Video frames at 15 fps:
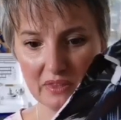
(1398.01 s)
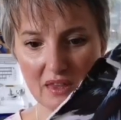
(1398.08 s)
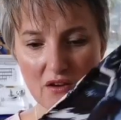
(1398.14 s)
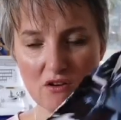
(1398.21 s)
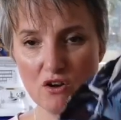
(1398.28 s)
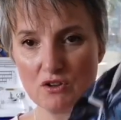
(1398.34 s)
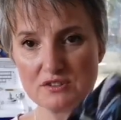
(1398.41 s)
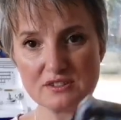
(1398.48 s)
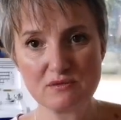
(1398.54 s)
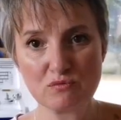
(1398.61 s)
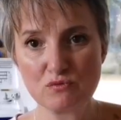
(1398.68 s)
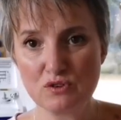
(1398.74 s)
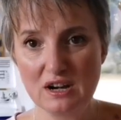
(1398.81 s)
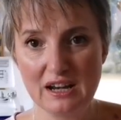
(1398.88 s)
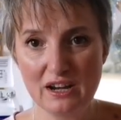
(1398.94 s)
There are lots
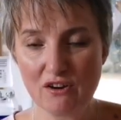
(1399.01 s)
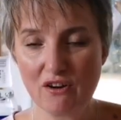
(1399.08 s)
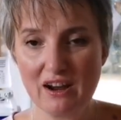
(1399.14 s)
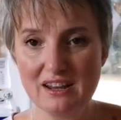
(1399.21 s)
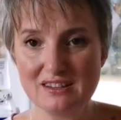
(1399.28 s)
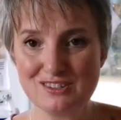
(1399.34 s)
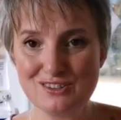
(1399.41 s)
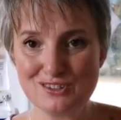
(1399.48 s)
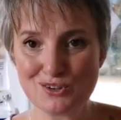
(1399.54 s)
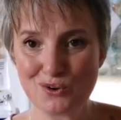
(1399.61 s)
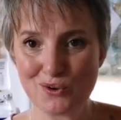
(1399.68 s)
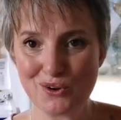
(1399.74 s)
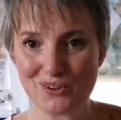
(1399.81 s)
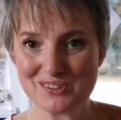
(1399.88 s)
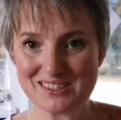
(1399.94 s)
of really great
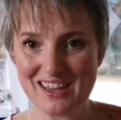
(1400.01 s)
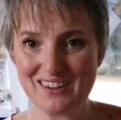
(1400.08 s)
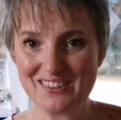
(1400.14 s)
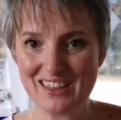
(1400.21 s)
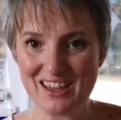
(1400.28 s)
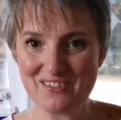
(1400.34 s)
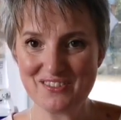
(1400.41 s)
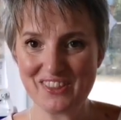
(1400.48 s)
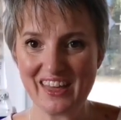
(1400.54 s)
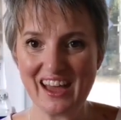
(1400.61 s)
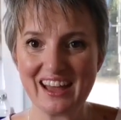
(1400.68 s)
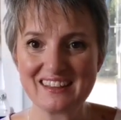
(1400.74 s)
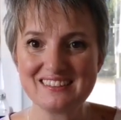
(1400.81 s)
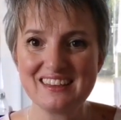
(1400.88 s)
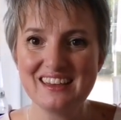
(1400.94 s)
tutorials out there for
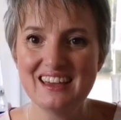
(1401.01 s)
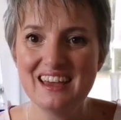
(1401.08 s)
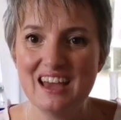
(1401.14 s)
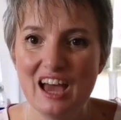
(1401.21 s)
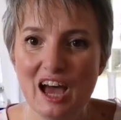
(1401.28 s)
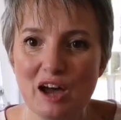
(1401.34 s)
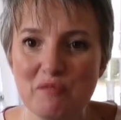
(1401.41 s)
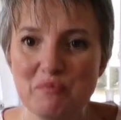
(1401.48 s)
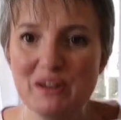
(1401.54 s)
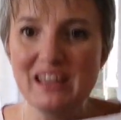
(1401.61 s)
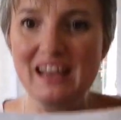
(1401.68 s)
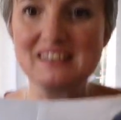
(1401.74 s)
that. But